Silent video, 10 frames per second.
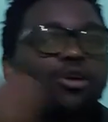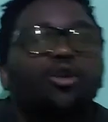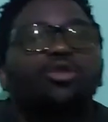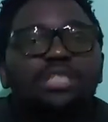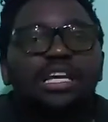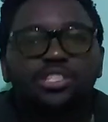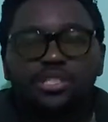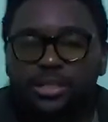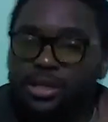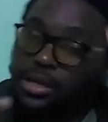
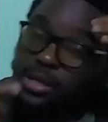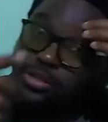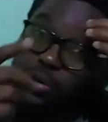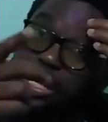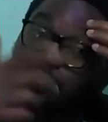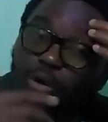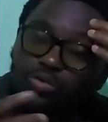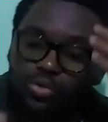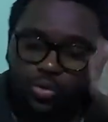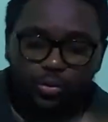connotation. So let's
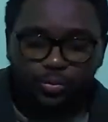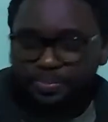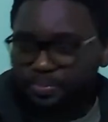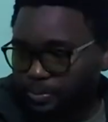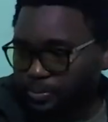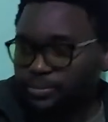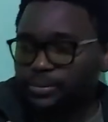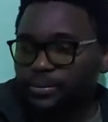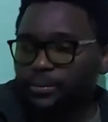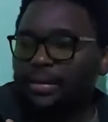go to
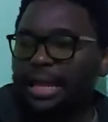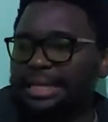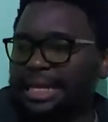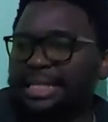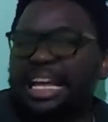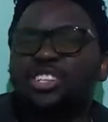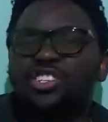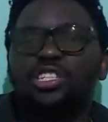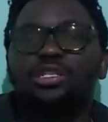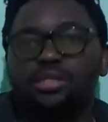the letter
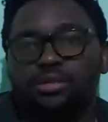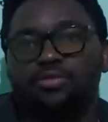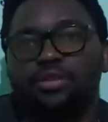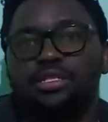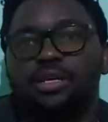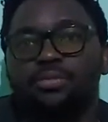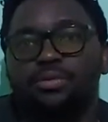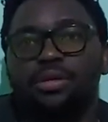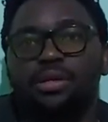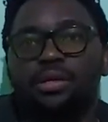G, for
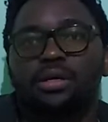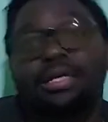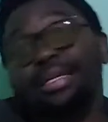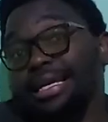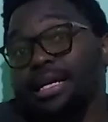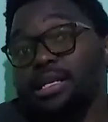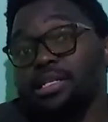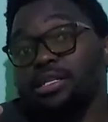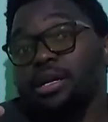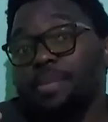example, in
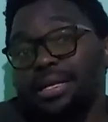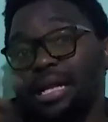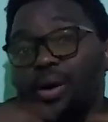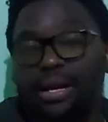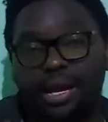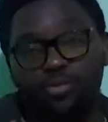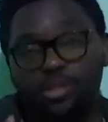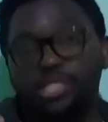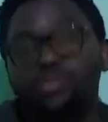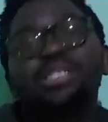English. But in our
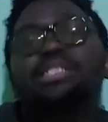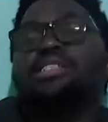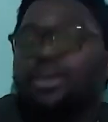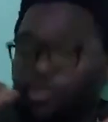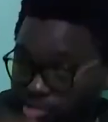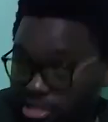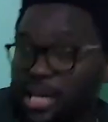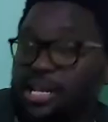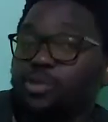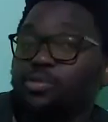language, which is the
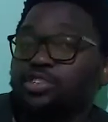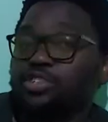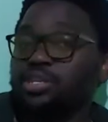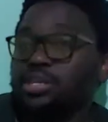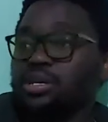original language,